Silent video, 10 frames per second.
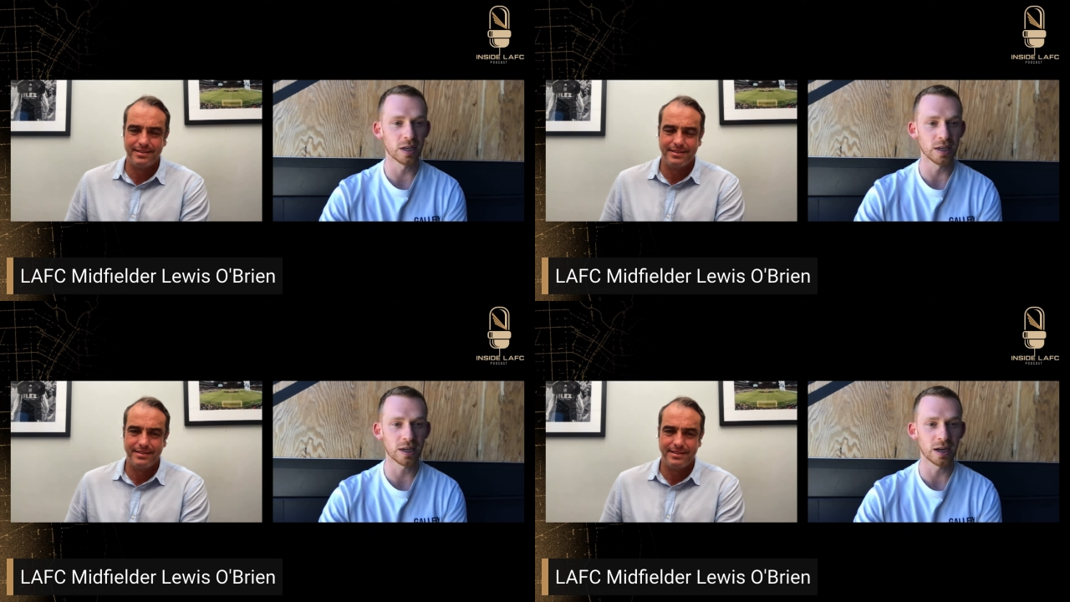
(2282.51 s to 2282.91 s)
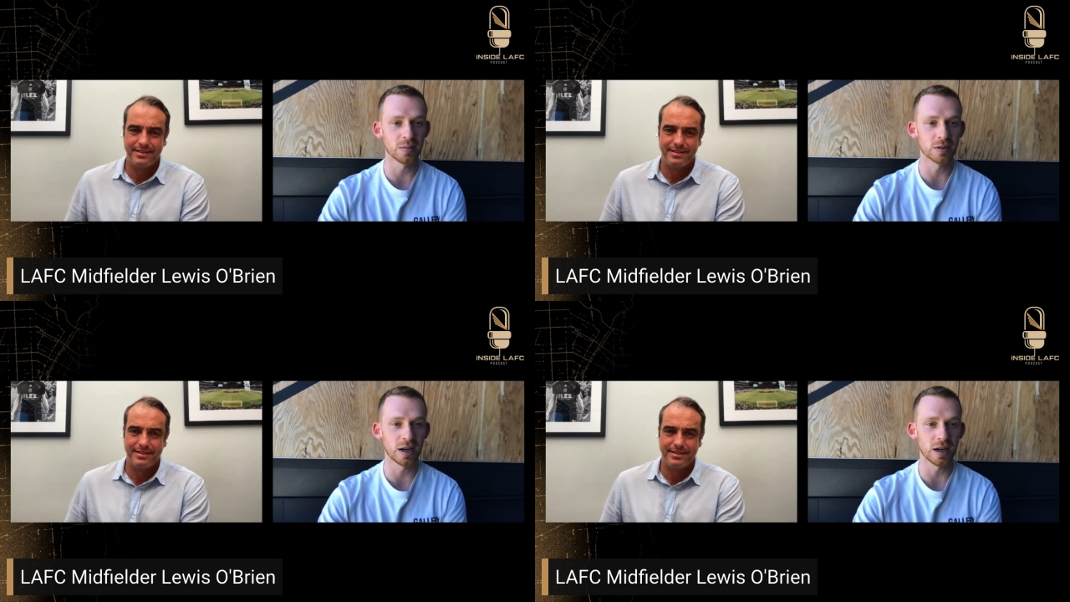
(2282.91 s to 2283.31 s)
Speaker 1: League
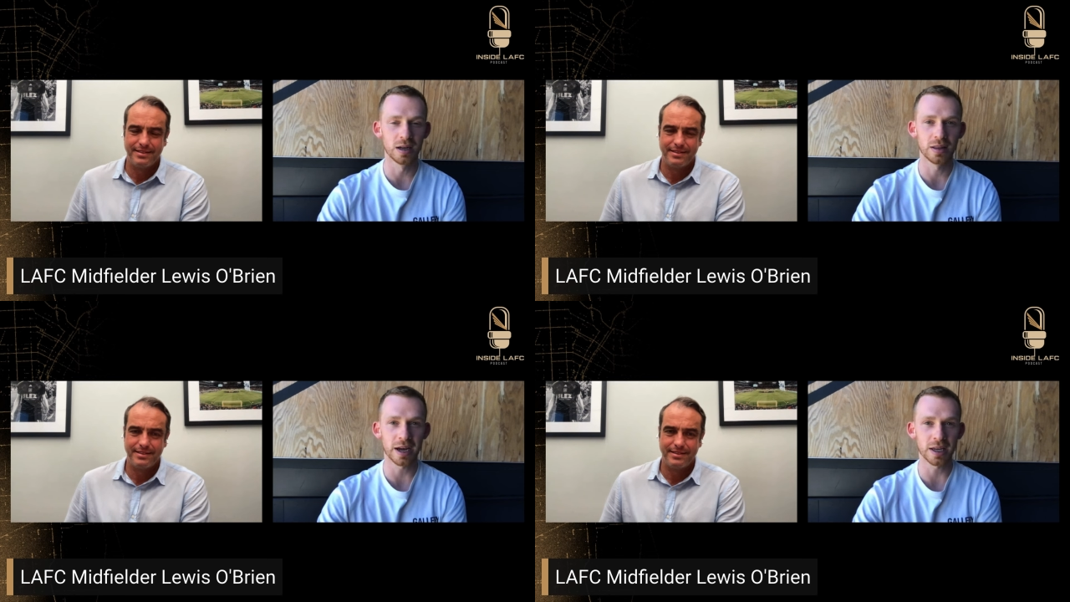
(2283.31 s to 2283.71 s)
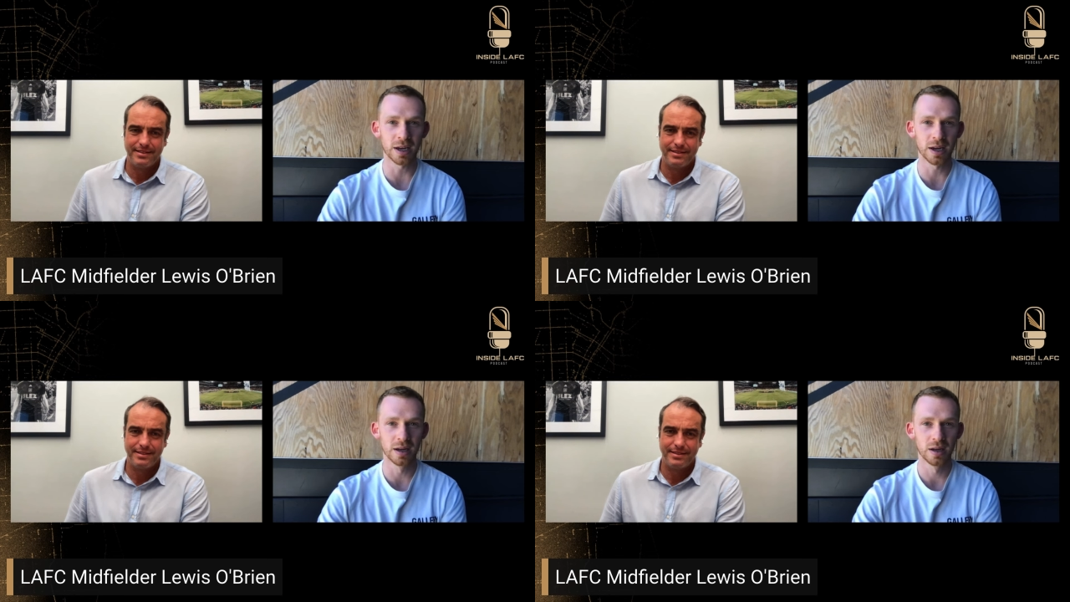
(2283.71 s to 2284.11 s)
games that, that
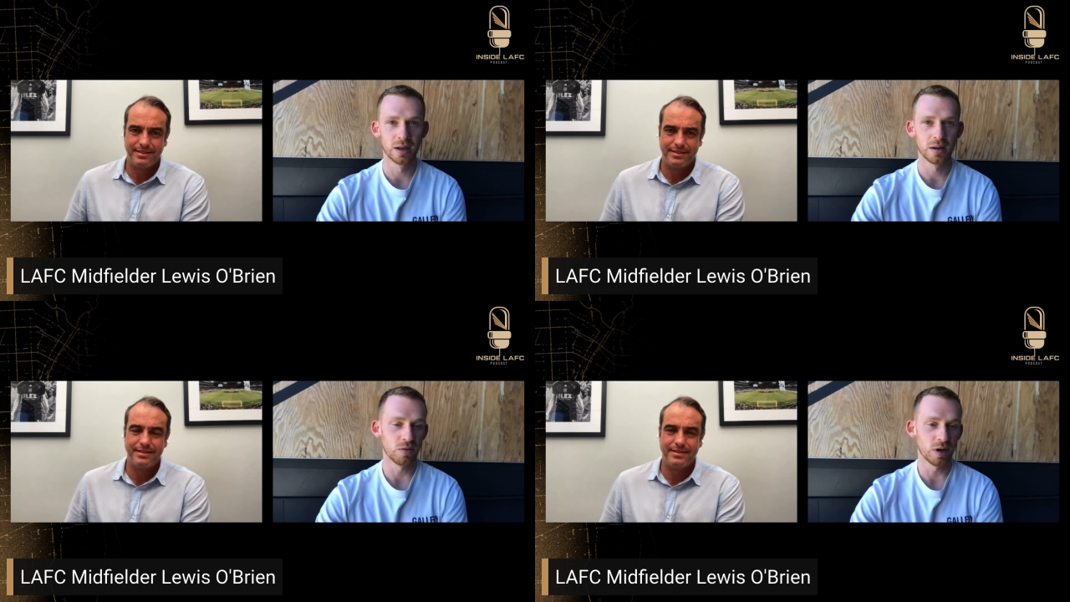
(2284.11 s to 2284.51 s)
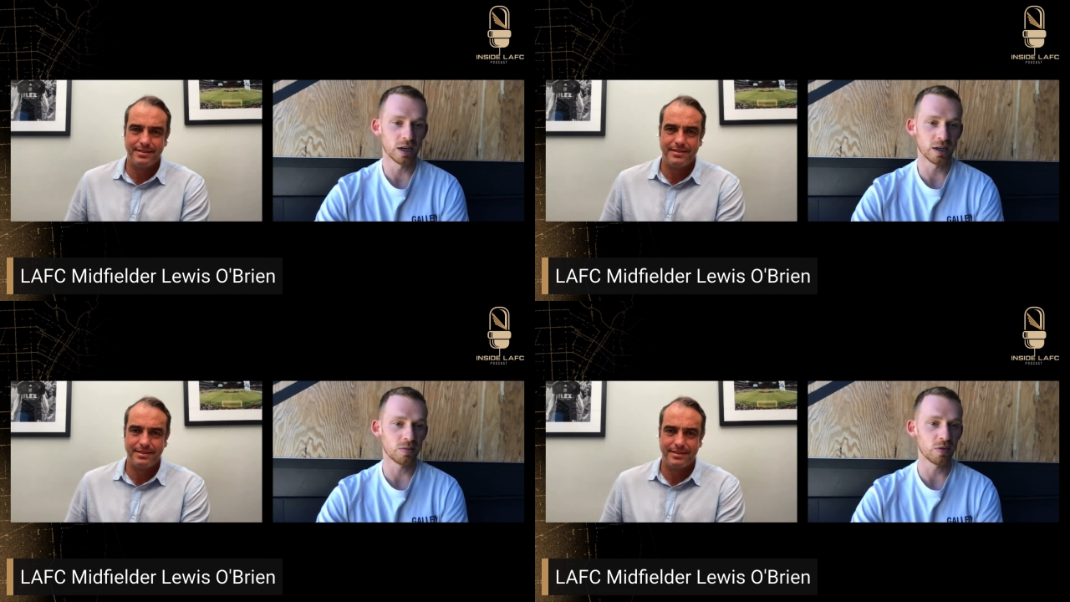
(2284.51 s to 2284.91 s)
year.
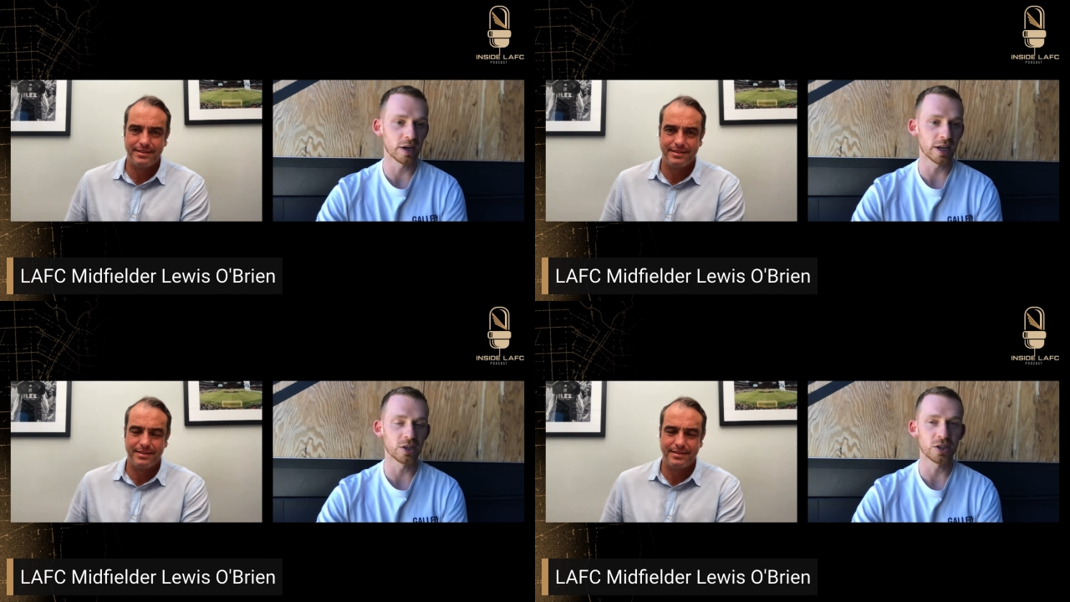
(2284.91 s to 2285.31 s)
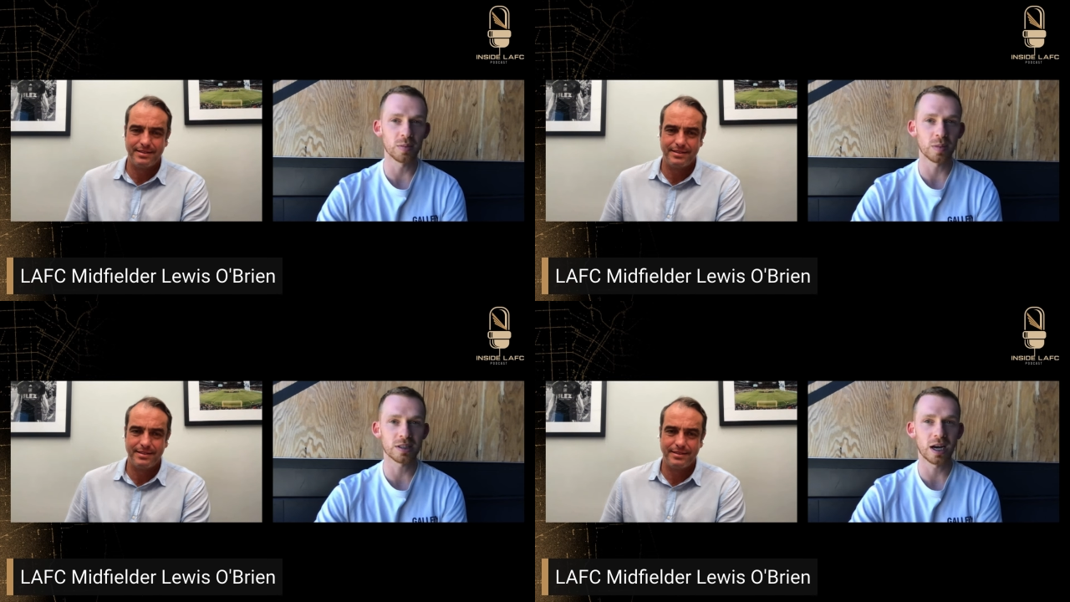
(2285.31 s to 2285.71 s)
Really, really
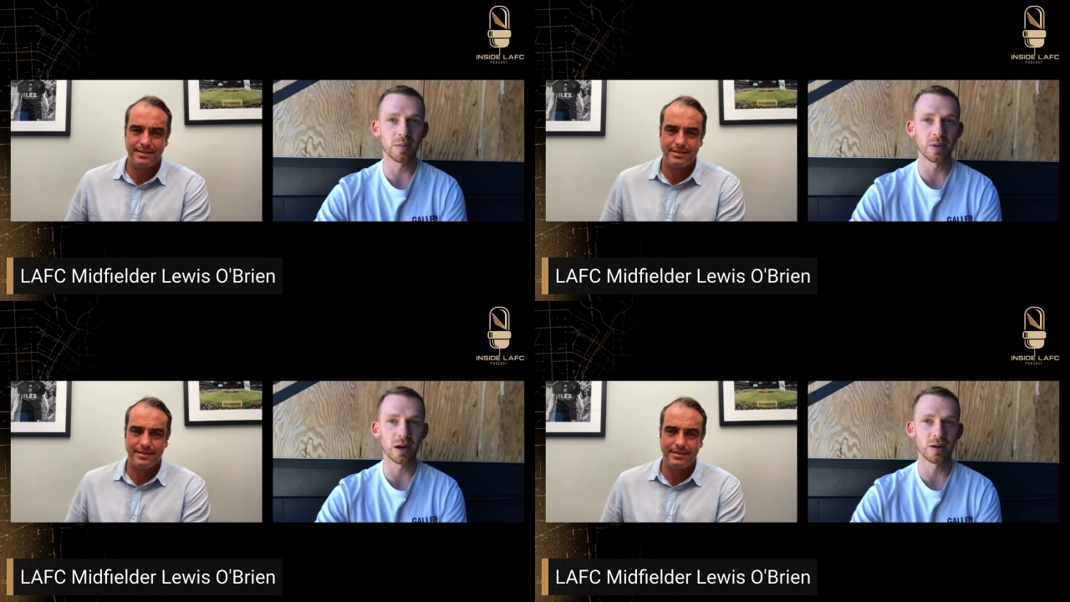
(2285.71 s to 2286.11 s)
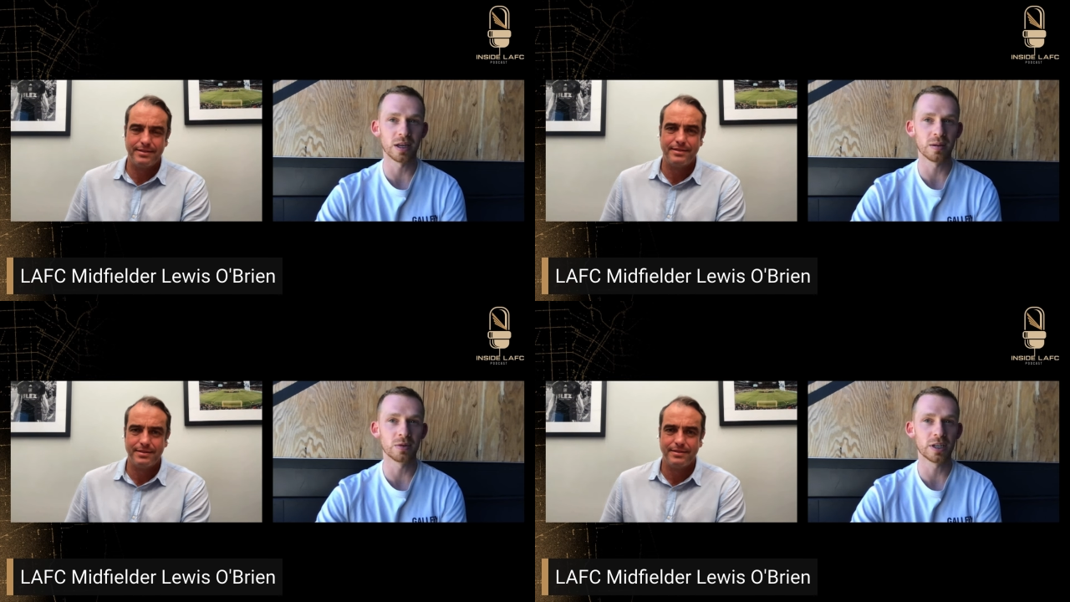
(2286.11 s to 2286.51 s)
enjoyed my time there, and
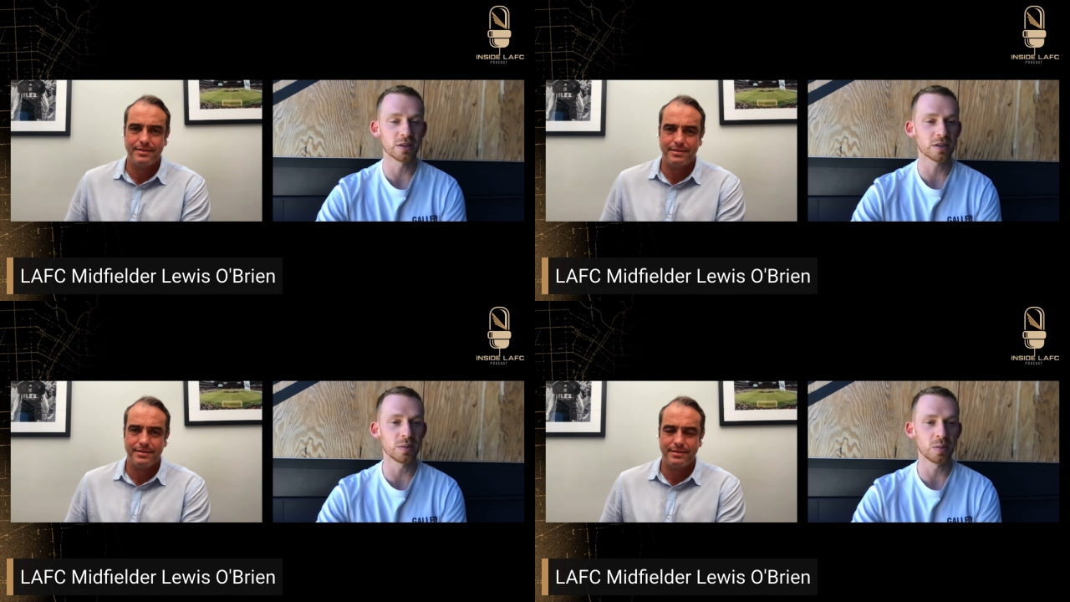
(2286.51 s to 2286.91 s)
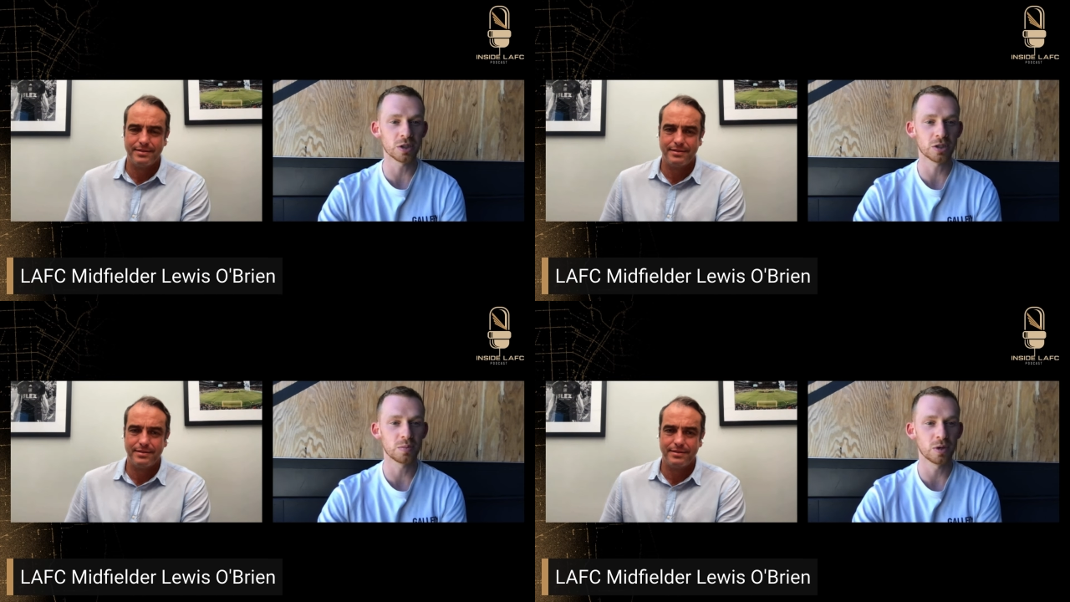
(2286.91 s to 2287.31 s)
then didn't see much